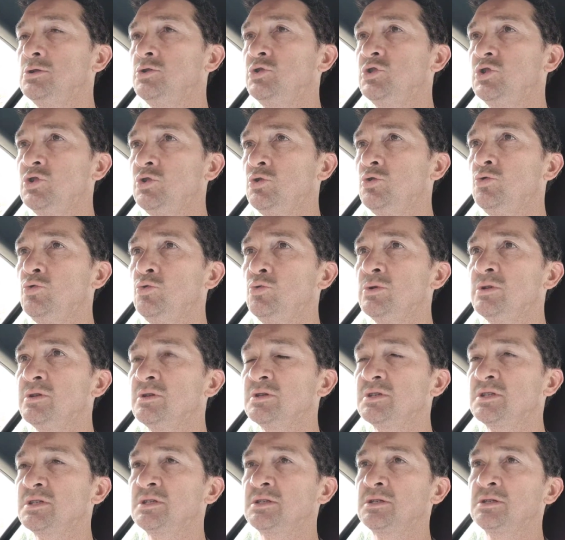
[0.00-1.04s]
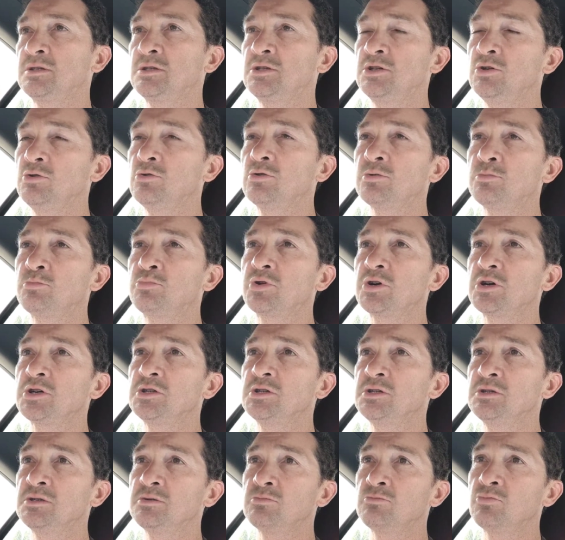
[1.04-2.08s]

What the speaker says: 2 in the 2 compression